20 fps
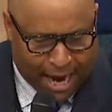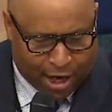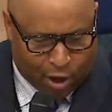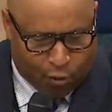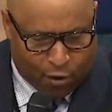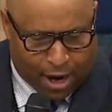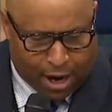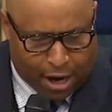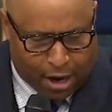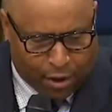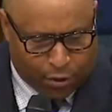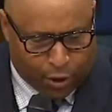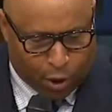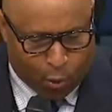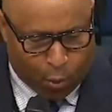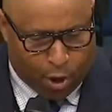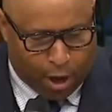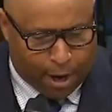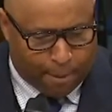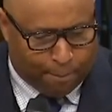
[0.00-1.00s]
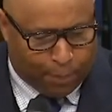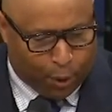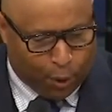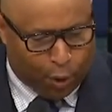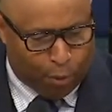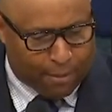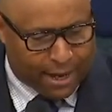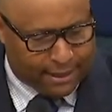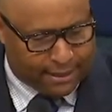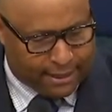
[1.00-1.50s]
and he told us to
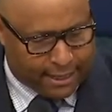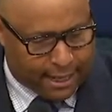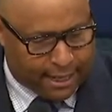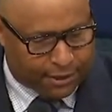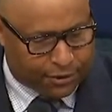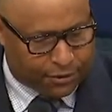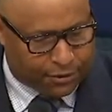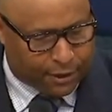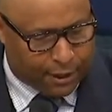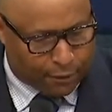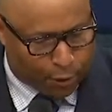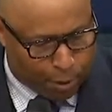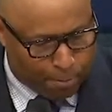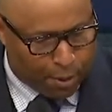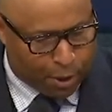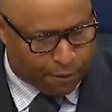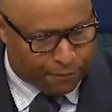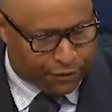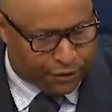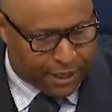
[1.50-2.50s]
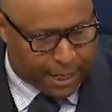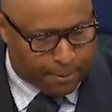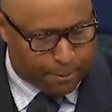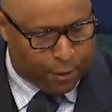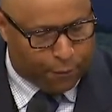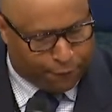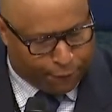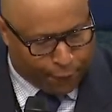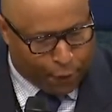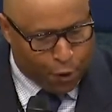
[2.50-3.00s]
look up for
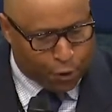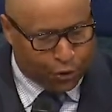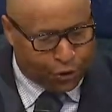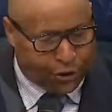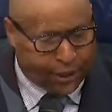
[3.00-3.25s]
victory.